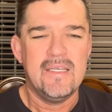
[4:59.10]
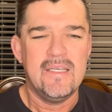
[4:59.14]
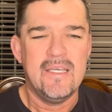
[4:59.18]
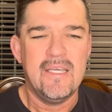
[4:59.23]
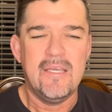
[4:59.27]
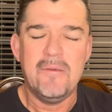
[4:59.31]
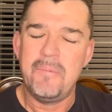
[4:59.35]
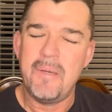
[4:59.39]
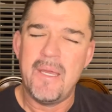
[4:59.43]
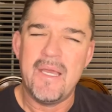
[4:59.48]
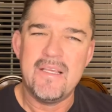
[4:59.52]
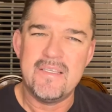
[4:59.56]

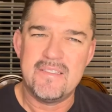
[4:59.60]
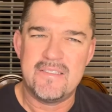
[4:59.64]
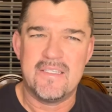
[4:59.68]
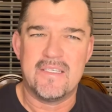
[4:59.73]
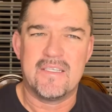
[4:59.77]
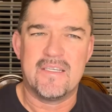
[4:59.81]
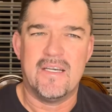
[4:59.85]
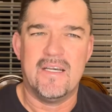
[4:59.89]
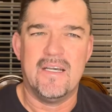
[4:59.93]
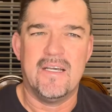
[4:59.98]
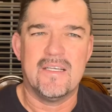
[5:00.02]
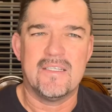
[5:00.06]
He pays the
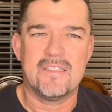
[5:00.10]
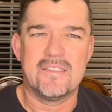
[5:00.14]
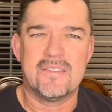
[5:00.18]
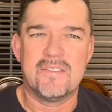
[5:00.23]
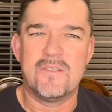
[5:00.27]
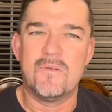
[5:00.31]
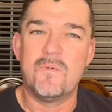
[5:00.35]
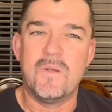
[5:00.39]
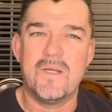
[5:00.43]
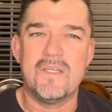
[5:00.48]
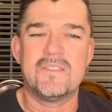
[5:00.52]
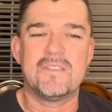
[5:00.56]
cost
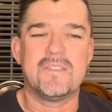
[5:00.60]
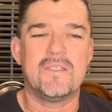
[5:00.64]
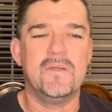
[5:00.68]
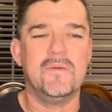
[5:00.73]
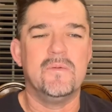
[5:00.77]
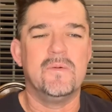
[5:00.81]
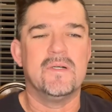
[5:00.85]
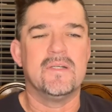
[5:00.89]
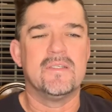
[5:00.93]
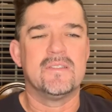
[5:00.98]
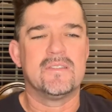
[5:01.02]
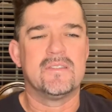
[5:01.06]
to
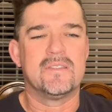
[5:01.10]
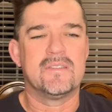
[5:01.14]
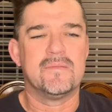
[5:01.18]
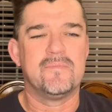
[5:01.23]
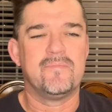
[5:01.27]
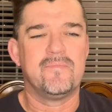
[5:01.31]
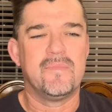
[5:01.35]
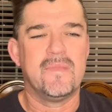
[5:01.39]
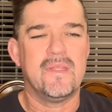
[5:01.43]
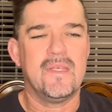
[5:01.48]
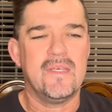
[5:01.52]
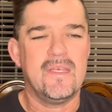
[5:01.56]
rescue us,
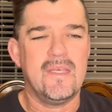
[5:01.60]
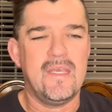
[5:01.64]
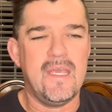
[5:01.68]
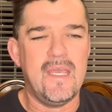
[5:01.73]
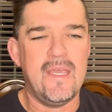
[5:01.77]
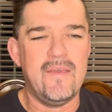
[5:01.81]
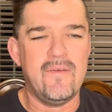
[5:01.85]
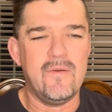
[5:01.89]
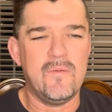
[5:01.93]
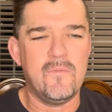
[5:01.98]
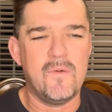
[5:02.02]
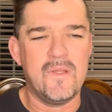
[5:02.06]

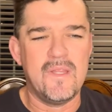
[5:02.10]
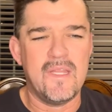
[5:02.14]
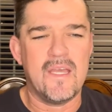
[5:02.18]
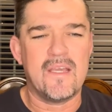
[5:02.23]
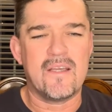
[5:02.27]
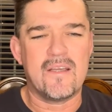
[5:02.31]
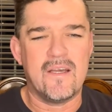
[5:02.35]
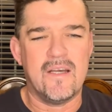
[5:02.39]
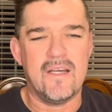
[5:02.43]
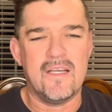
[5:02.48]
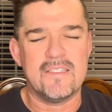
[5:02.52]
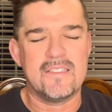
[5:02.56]
even when
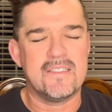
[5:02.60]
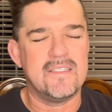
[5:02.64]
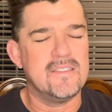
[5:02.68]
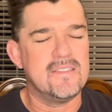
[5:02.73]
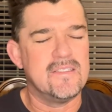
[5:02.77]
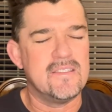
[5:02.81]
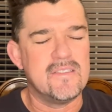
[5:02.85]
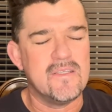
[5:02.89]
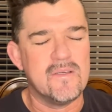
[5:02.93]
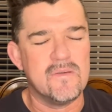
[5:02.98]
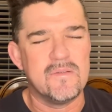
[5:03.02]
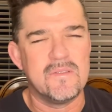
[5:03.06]
that cost is
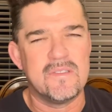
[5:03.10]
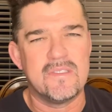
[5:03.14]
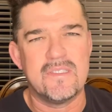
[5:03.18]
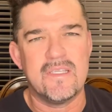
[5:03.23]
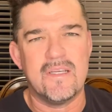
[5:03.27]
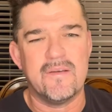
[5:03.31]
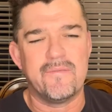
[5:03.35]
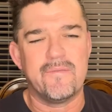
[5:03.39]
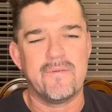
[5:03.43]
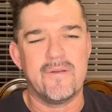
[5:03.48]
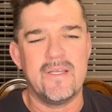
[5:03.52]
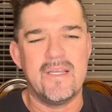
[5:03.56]
his own
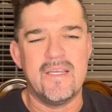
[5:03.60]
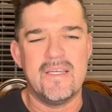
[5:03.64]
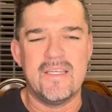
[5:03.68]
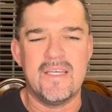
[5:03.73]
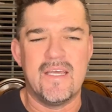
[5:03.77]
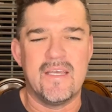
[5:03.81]
suffering and